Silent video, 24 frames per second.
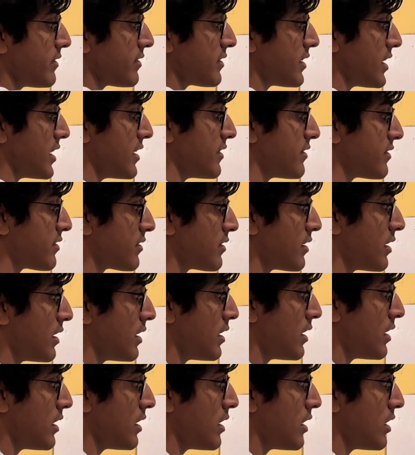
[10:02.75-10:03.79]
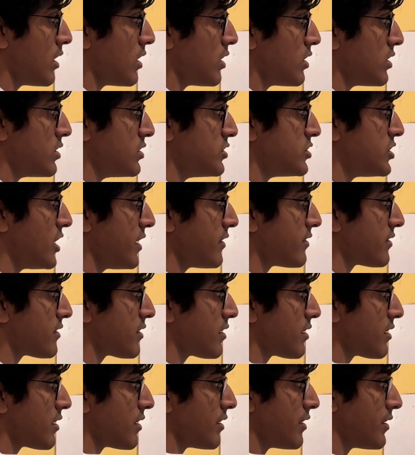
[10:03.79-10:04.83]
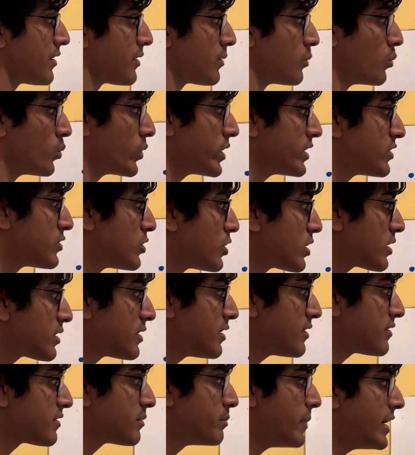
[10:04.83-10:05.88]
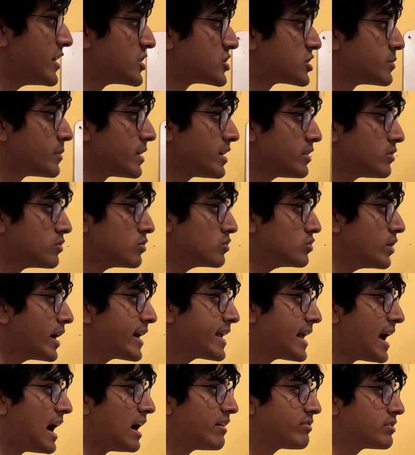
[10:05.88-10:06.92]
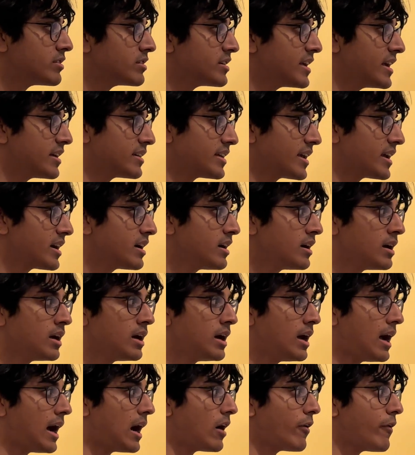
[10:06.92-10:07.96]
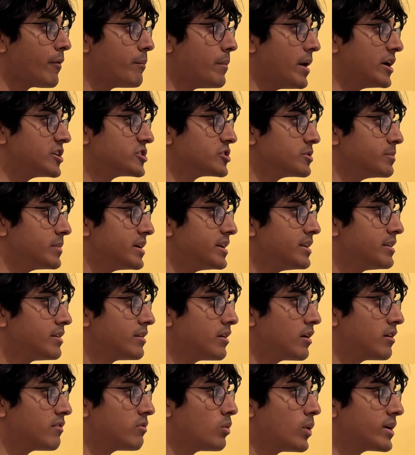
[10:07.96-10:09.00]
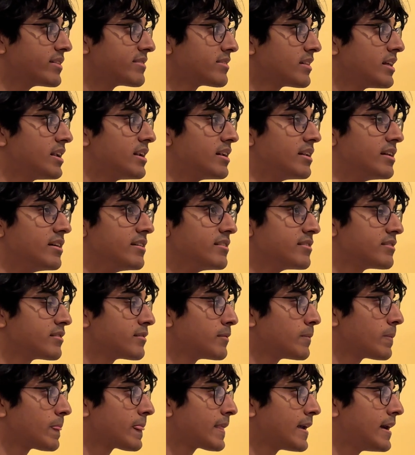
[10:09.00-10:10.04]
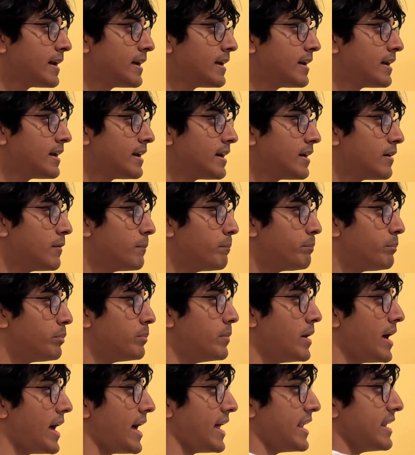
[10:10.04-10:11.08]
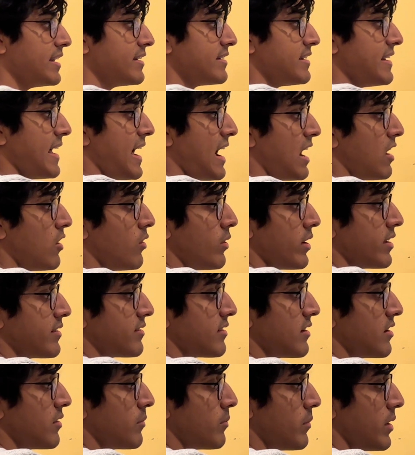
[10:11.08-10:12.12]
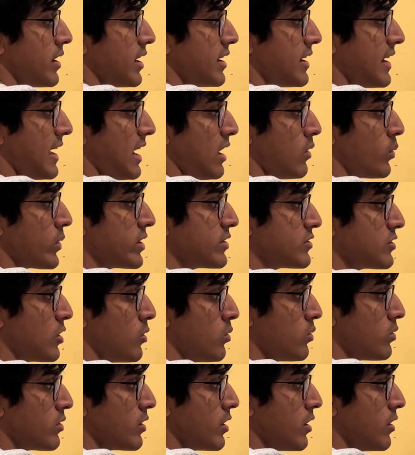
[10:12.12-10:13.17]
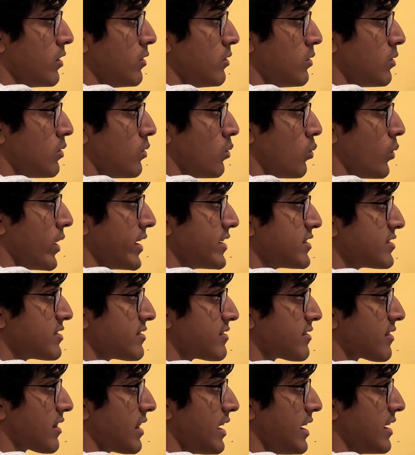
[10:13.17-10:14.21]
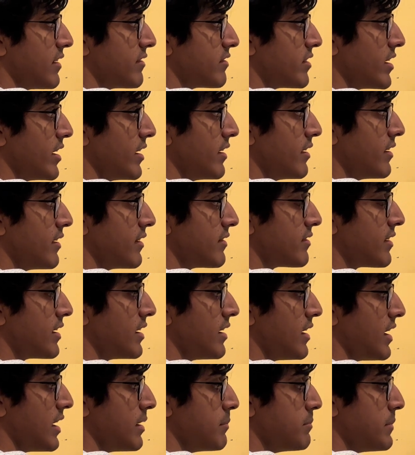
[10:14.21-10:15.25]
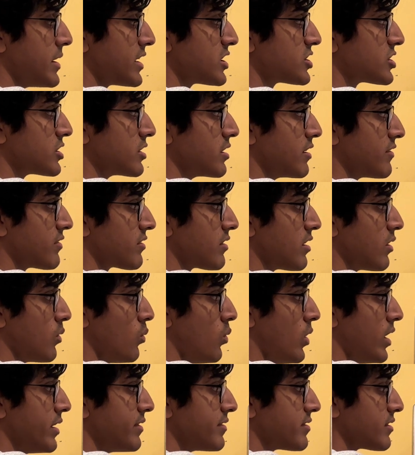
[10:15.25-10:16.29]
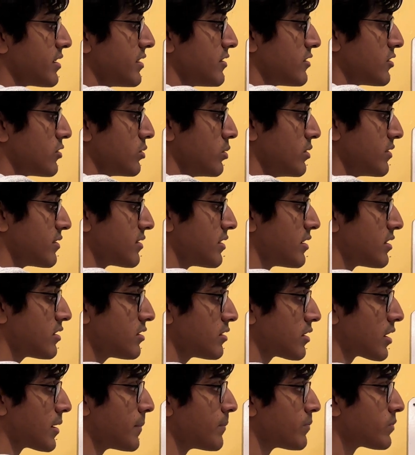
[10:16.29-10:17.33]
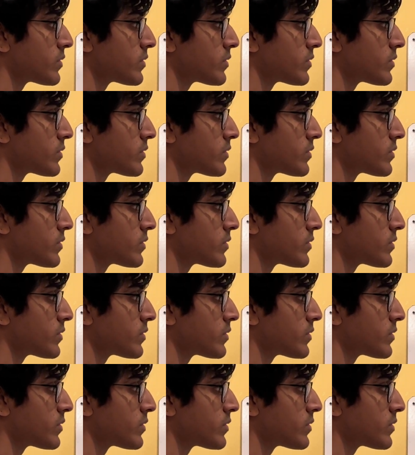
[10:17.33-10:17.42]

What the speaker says: states. Just we took this measurement right after taking our measurement of what slit it is. And now now we don't know which slit it's in. It's in a mixture of slit 1, slit 2, and slit 3.